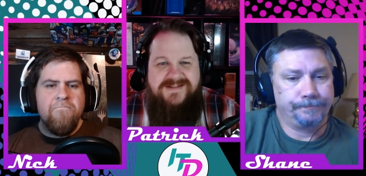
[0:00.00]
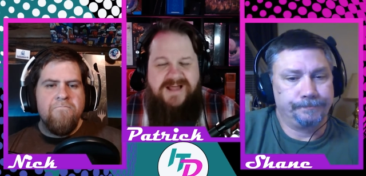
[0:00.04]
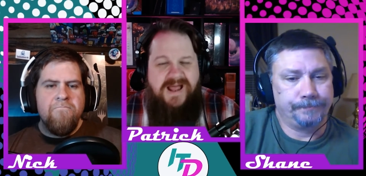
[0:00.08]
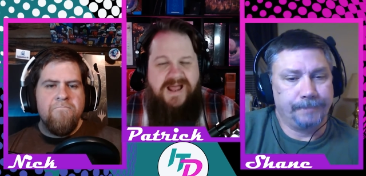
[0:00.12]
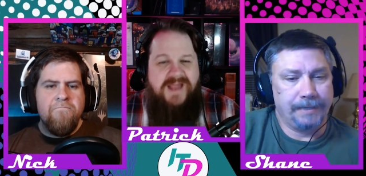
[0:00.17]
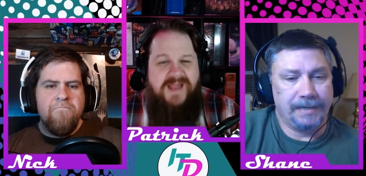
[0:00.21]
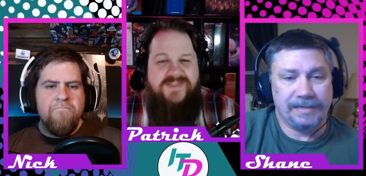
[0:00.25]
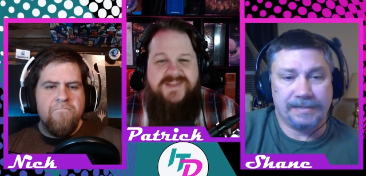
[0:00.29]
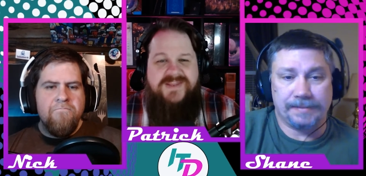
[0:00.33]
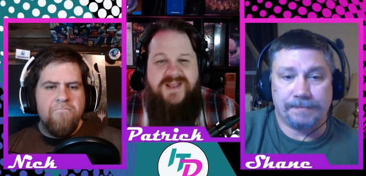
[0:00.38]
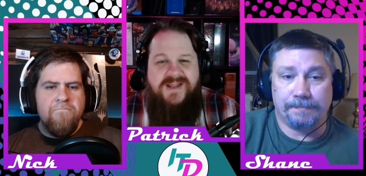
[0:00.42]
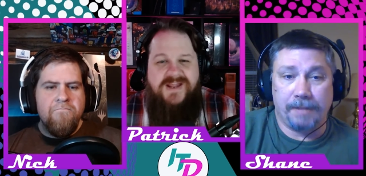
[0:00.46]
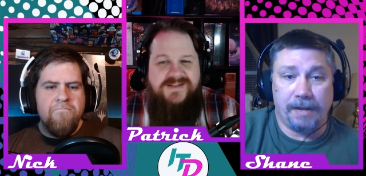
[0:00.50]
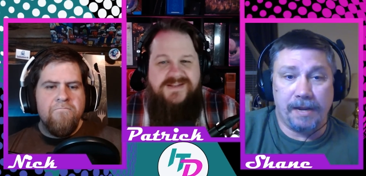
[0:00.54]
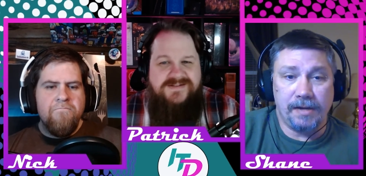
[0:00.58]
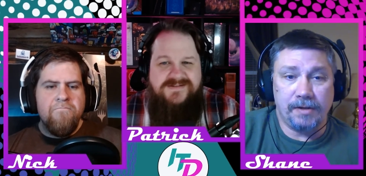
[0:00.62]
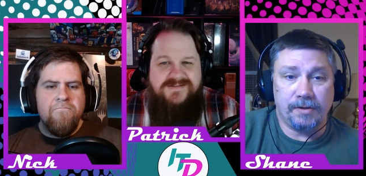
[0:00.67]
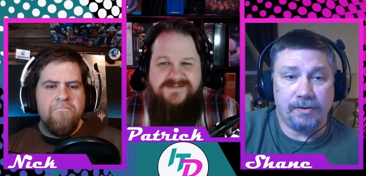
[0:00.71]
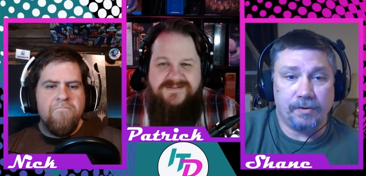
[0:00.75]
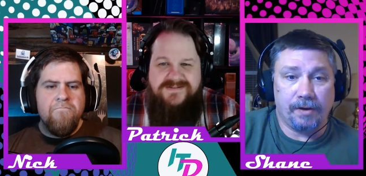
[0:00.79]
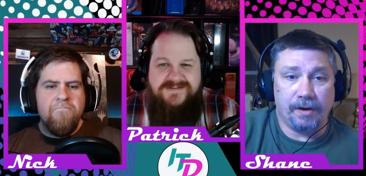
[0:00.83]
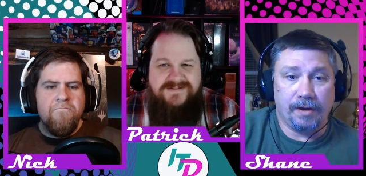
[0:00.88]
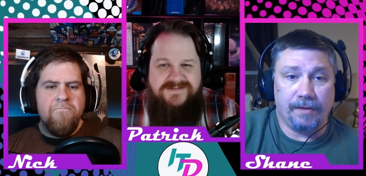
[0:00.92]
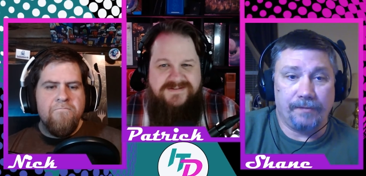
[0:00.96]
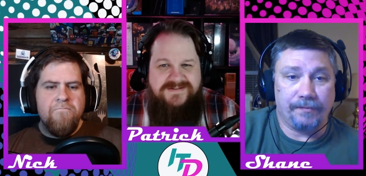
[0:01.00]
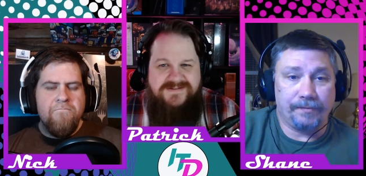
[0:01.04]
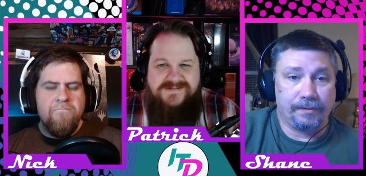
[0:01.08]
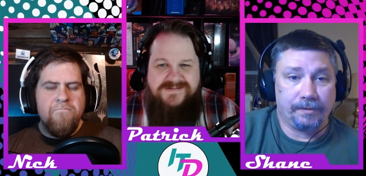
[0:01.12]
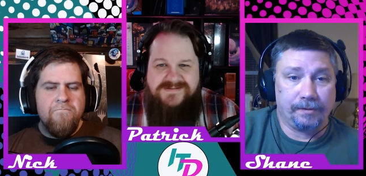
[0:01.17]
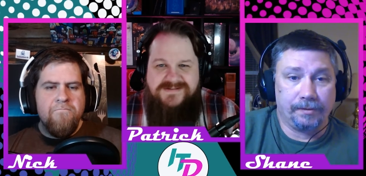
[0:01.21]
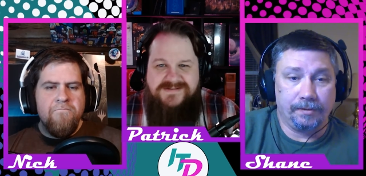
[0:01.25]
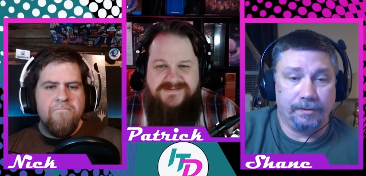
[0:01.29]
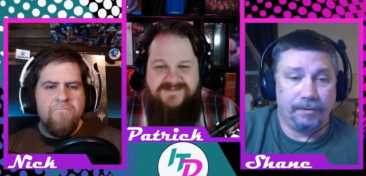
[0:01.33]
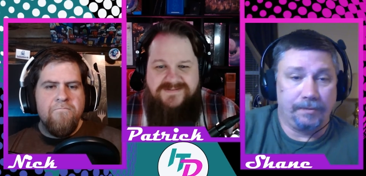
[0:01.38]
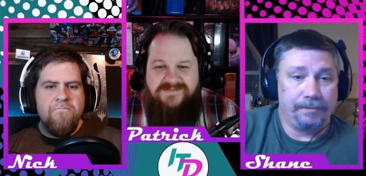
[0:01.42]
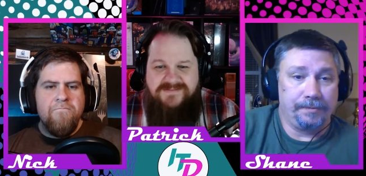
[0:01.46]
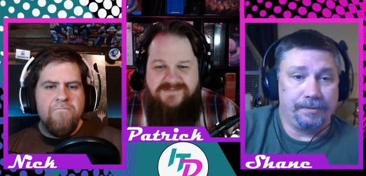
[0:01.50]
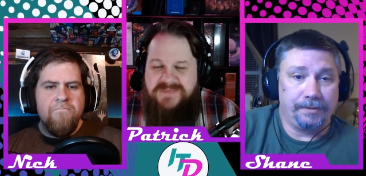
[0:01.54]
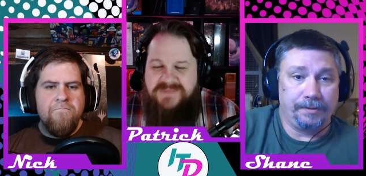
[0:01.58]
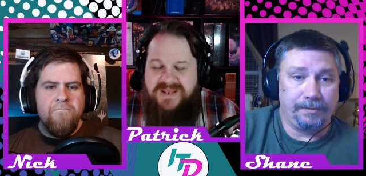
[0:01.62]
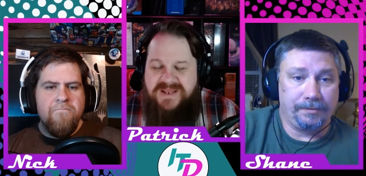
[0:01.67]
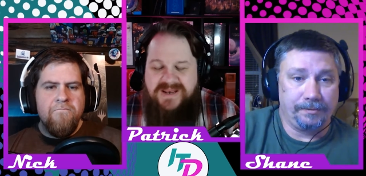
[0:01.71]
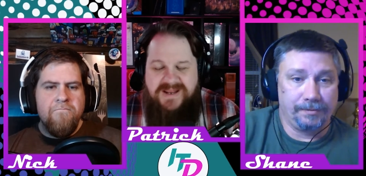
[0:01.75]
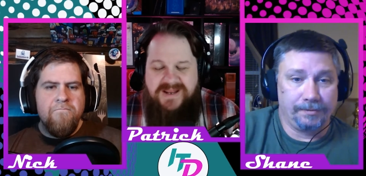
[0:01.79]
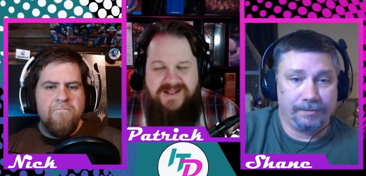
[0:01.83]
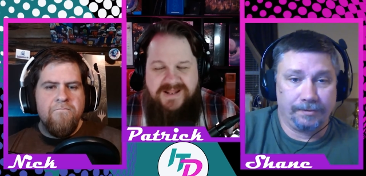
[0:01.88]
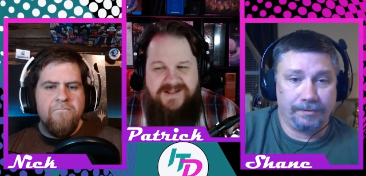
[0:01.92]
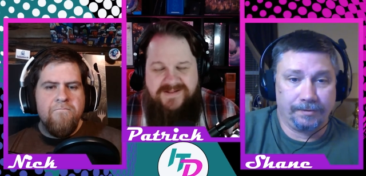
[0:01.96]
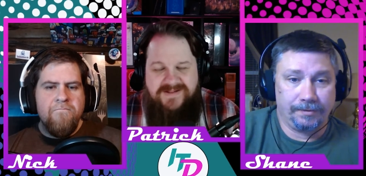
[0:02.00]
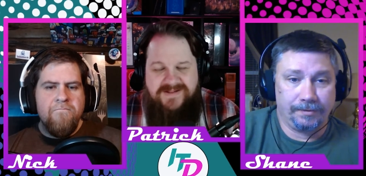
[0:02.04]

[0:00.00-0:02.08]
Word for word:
Speaker 1: I it's thought Minecraft. Man,